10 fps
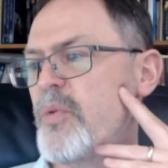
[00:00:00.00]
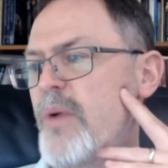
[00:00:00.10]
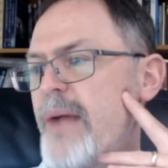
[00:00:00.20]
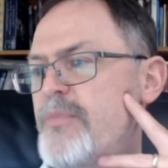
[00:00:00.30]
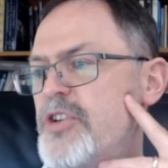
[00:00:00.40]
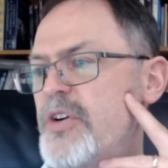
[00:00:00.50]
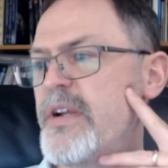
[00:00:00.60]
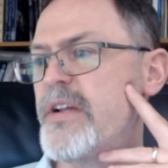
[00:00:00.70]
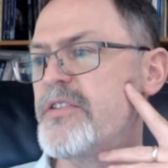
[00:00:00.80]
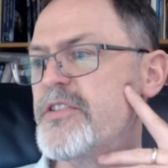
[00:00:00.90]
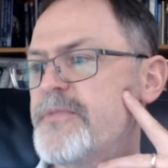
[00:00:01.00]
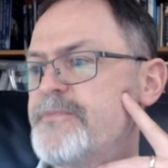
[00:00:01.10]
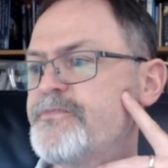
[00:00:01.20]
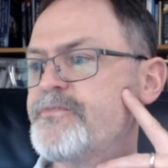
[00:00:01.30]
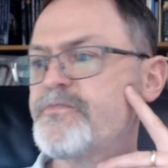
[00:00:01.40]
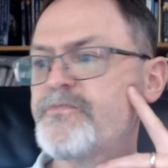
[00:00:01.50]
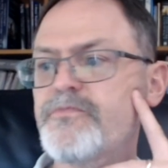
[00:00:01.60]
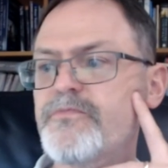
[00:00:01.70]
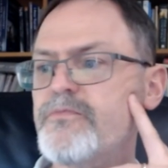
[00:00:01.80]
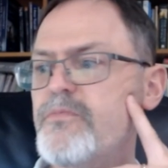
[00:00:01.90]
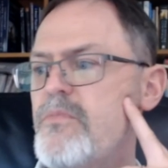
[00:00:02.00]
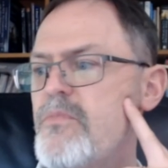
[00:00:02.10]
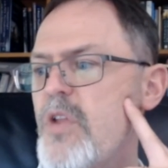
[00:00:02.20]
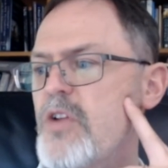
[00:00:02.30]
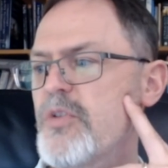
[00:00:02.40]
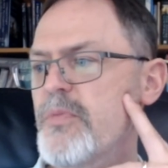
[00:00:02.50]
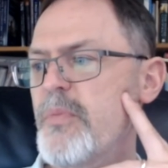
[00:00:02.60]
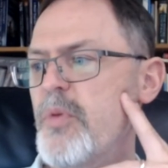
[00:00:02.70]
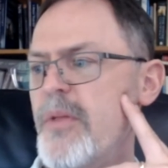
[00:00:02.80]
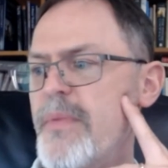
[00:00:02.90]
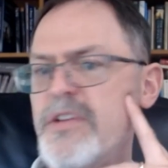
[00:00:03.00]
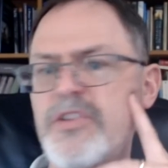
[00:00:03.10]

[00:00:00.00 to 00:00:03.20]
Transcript: the rapture is. So I'm going to pull up my